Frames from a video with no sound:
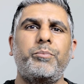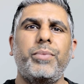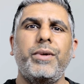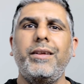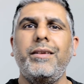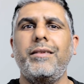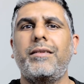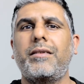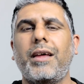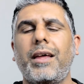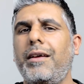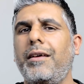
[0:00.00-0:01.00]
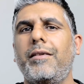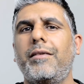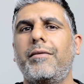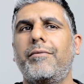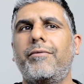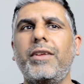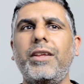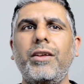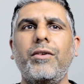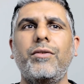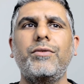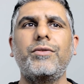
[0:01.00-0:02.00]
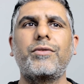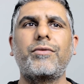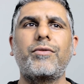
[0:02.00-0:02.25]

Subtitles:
been taking videos